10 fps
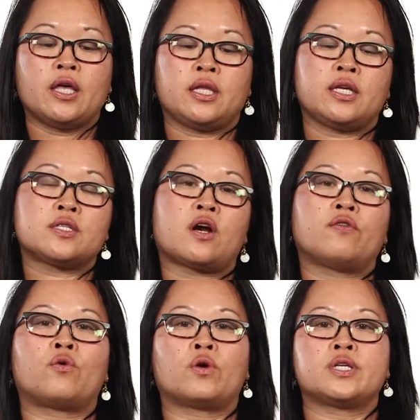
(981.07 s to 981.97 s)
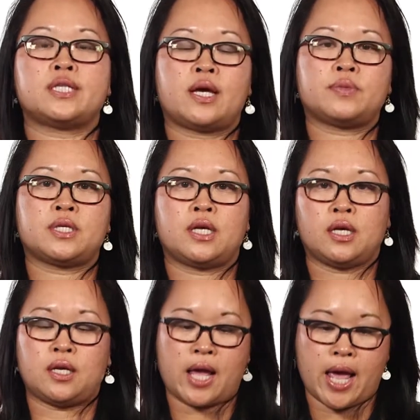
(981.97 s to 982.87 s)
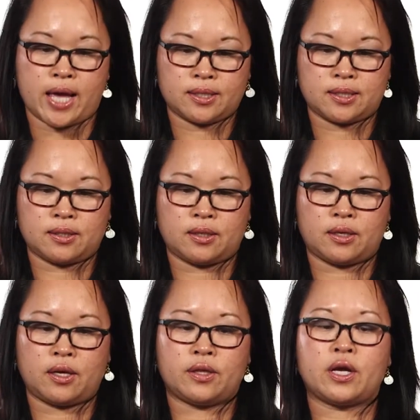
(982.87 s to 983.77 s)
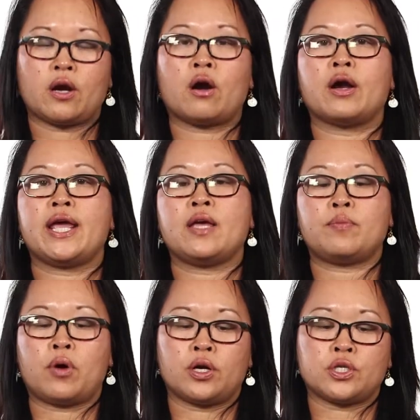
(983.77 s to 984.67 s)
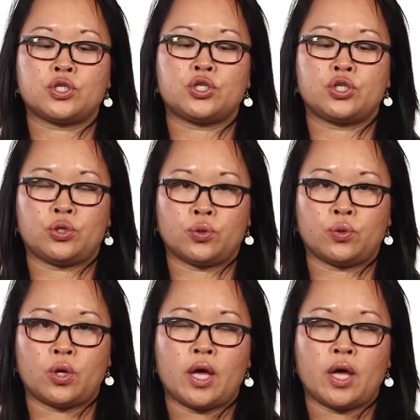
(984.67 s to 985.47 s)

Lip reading: these are 4 steps in X. There are 8 parts to.